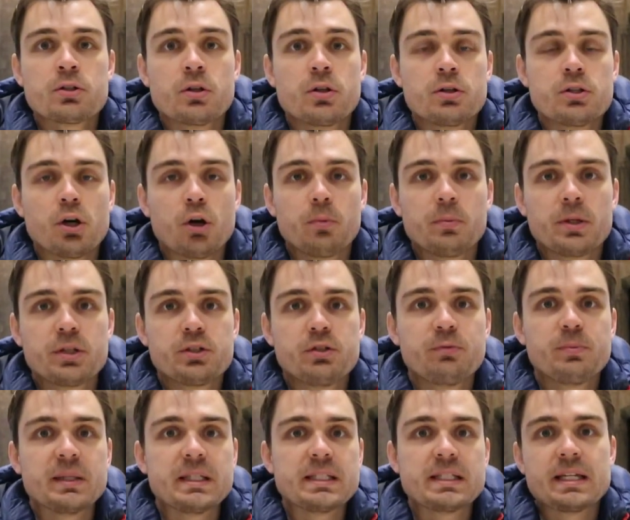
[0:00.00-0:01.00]
So the dome that
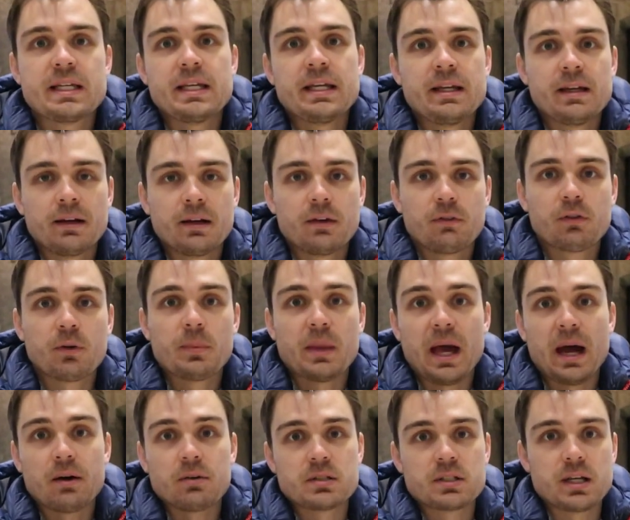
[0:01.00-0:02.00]
you've been seeing from
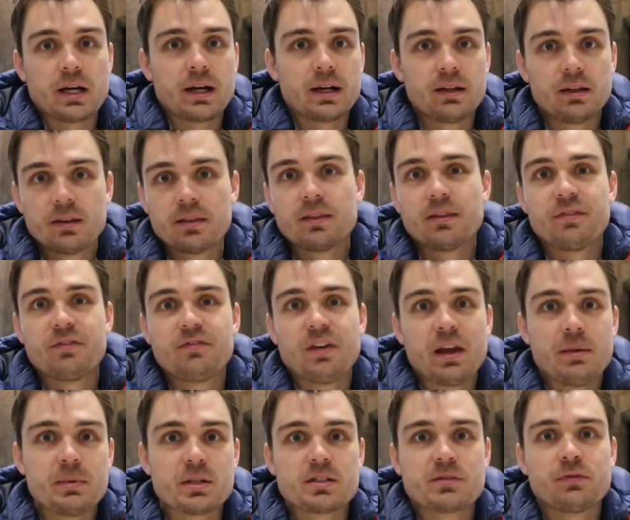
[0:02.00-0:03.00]
the outside, the
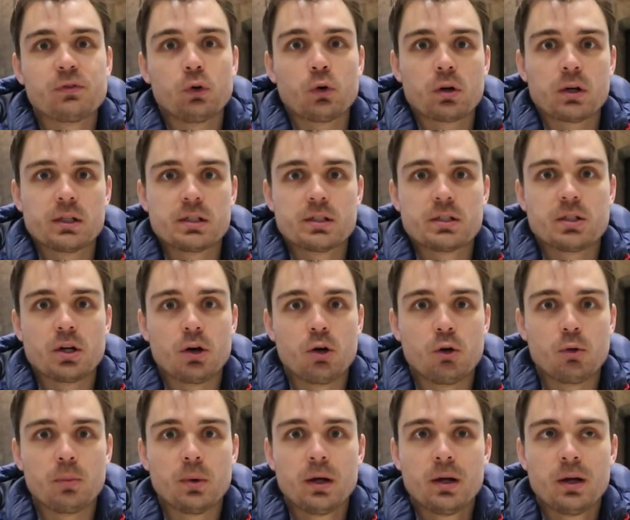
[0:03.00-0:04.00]
famous Florence
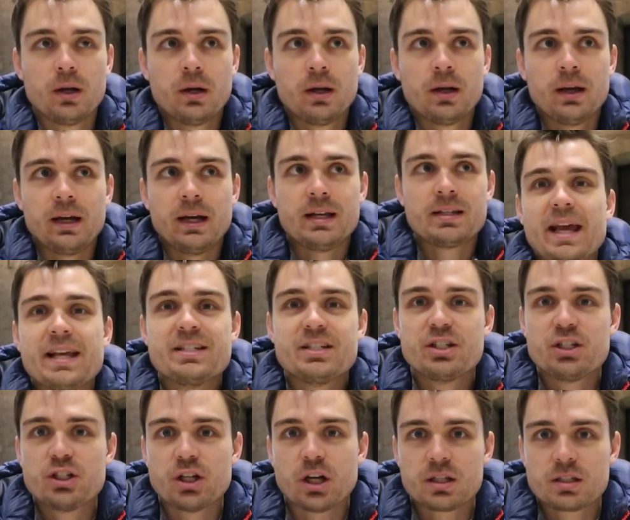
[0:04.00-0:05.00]
Dome,
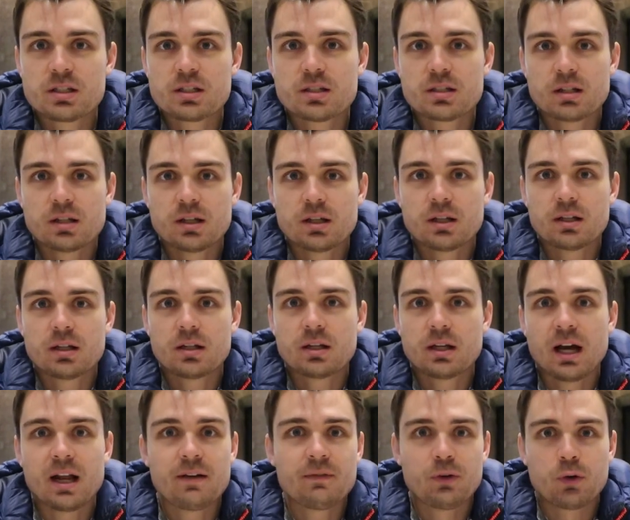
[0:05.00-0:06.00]
is just
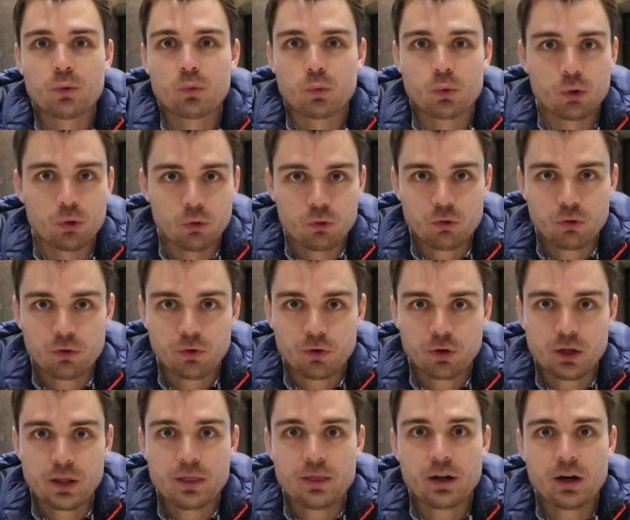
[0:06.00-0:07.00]
kind of a roof.
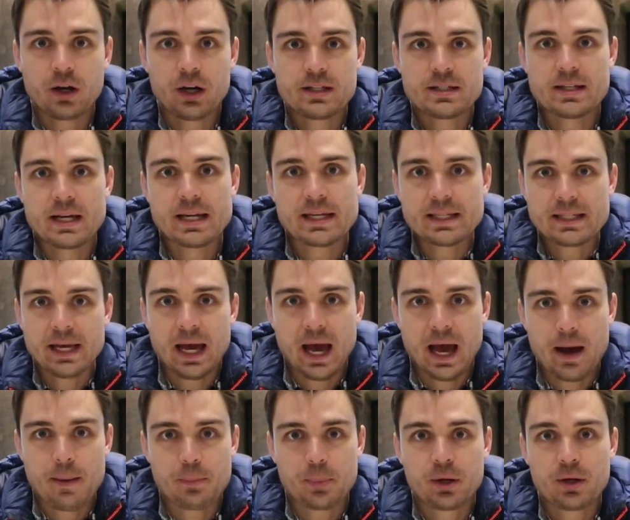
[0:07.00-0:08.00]
There is a
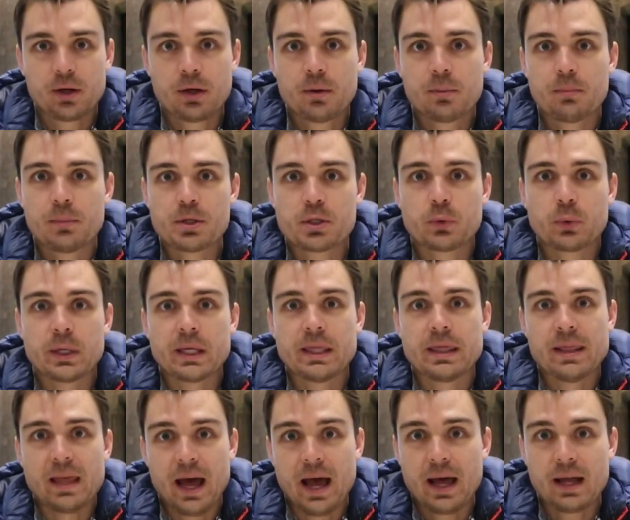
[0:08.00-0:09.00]
gap
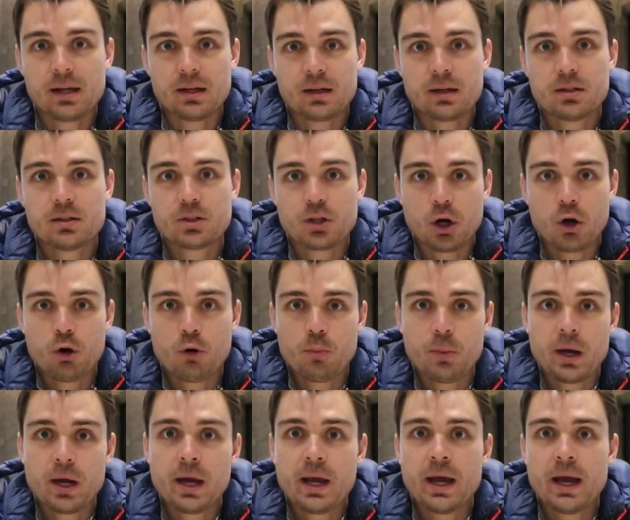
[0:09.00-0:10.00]
between that
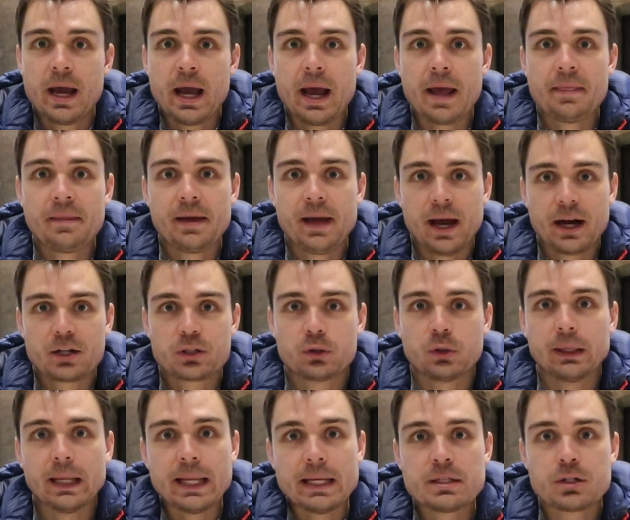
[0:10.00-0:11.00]
dome and the
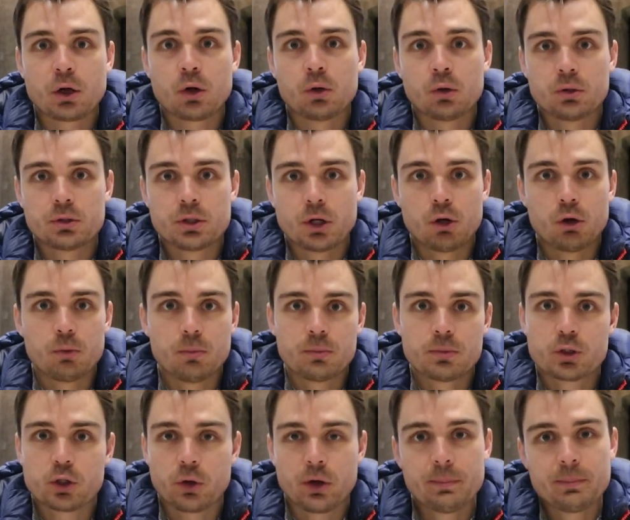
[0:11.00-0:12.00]
actual internal
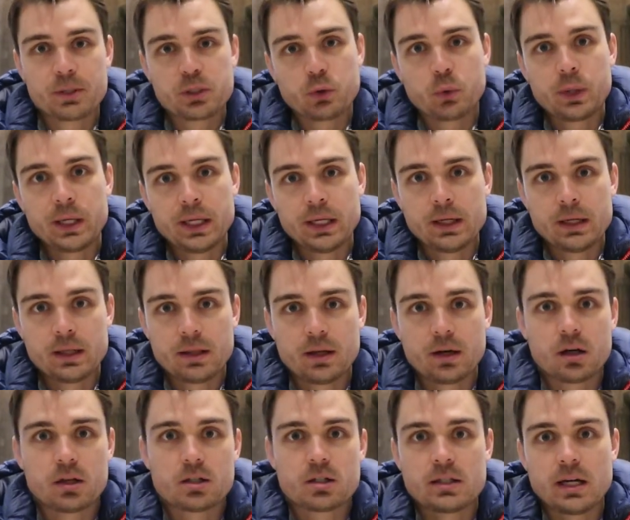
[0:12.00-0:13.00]
dome. So in between,
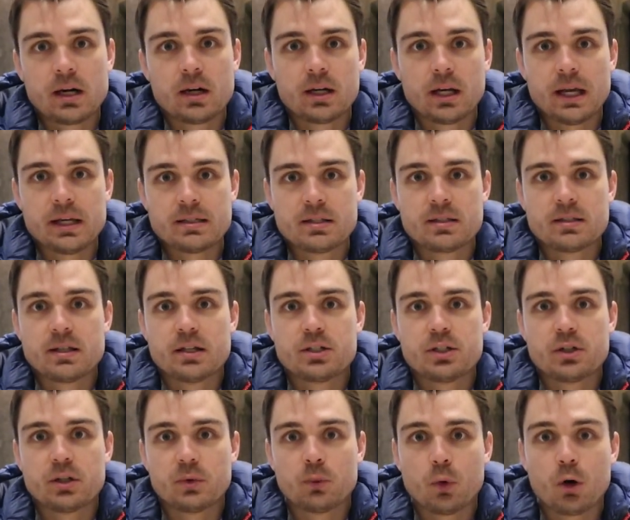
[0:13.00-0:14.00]
there are staircases that
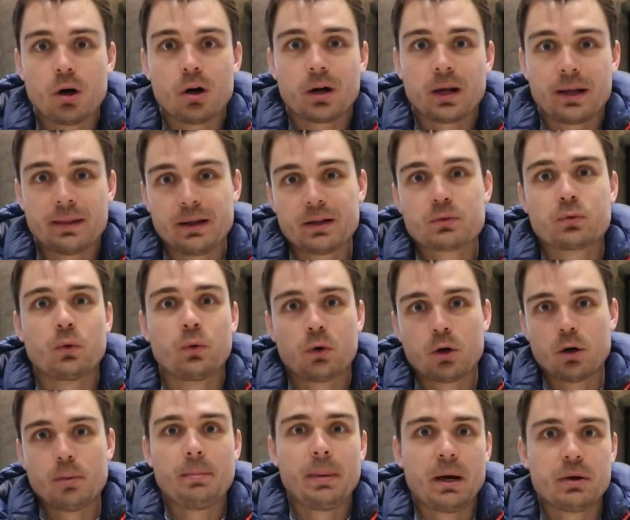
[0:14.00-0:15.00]
you can walk, and that's what
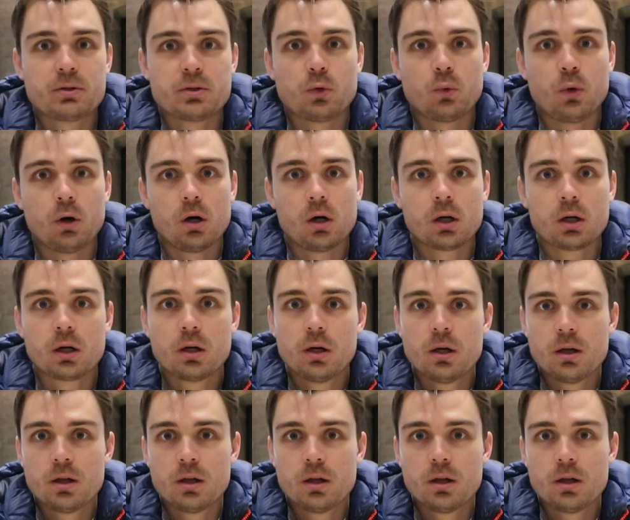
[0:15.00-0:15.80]
we're about to walk.